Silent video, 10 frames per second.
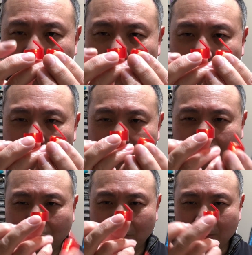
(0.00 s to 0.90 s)
So this
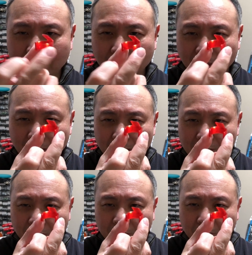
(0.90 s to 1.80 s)
should be
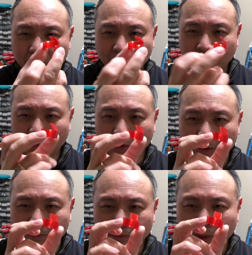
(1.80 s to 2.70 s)
easier
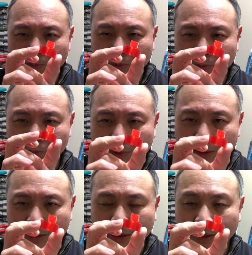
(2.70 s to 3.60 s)
for people to
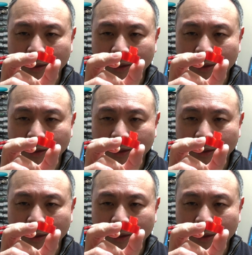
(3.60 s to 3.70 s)
print